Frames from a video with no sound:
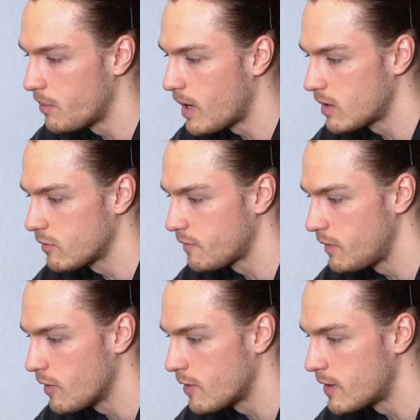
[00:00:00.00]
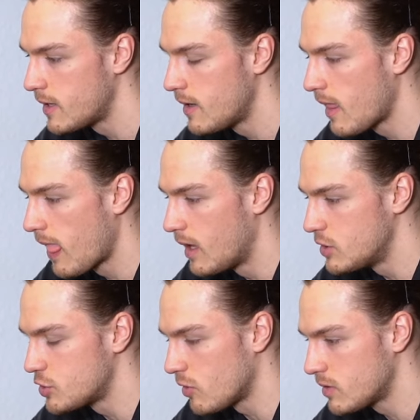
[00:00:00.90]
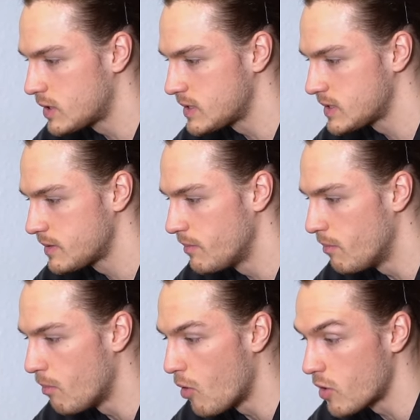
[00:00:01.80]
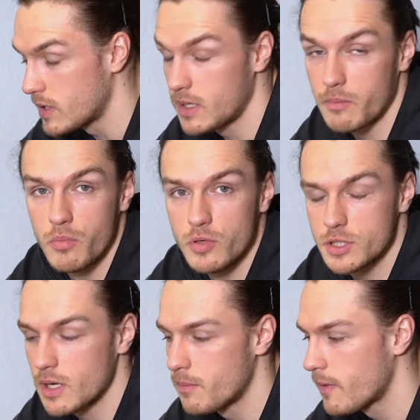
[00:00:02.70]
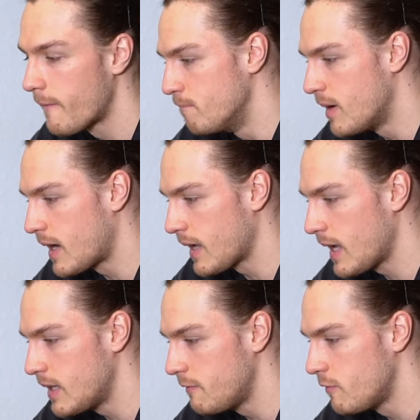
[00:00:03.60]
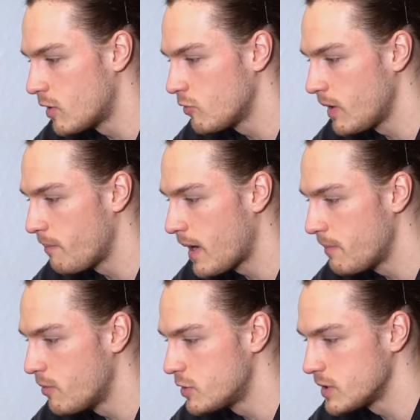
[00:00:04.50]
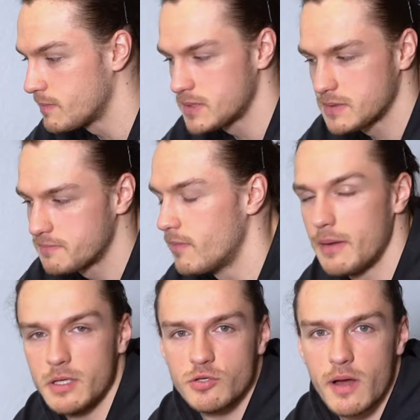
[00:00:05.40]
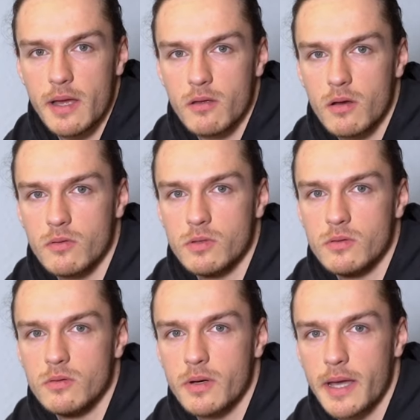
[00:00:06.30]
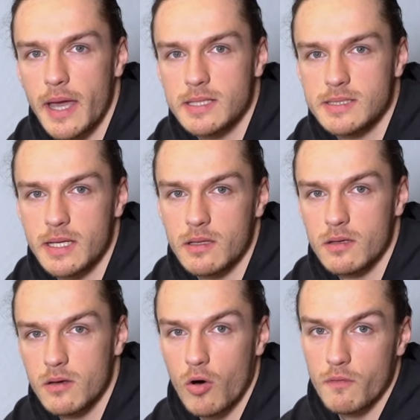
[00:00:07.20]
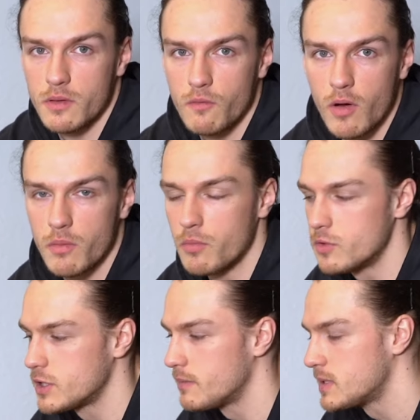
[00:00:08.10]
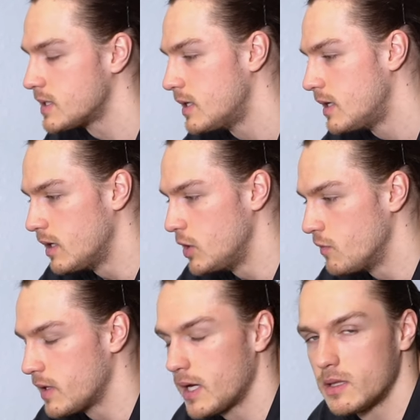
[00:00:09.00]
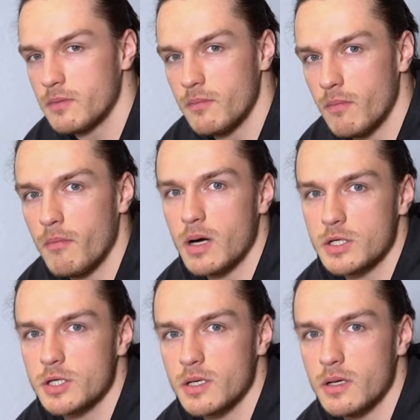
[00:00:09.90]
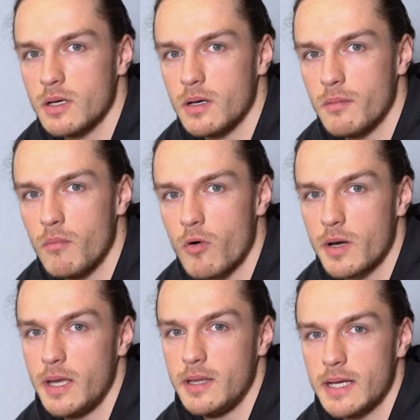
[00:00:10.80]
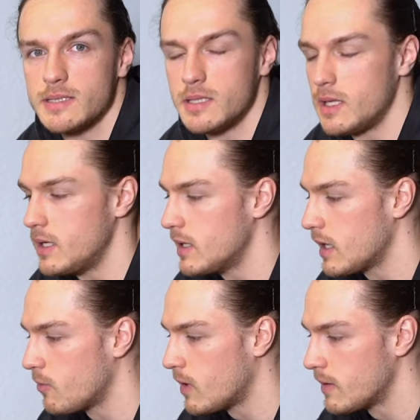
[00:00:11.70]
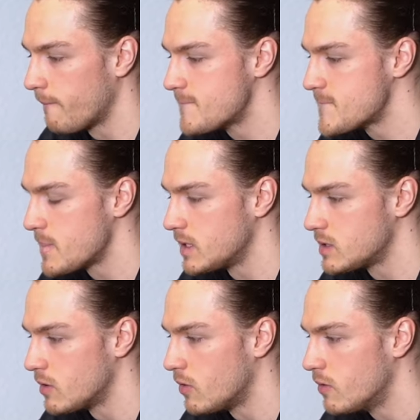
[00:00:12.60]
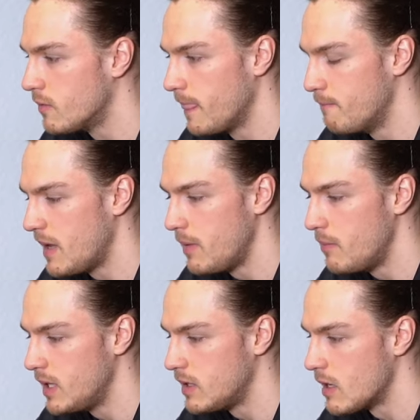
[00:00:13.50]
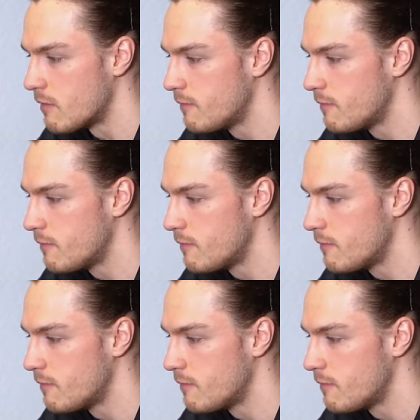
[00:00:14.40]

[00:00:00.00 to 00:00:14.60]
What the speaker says: part of your shoulders more than a push-up. But again, if you're doing pike push-ups, maybe try, do handstand off the wall push-ups. You'll get much more intensity in that one. So maybe B tier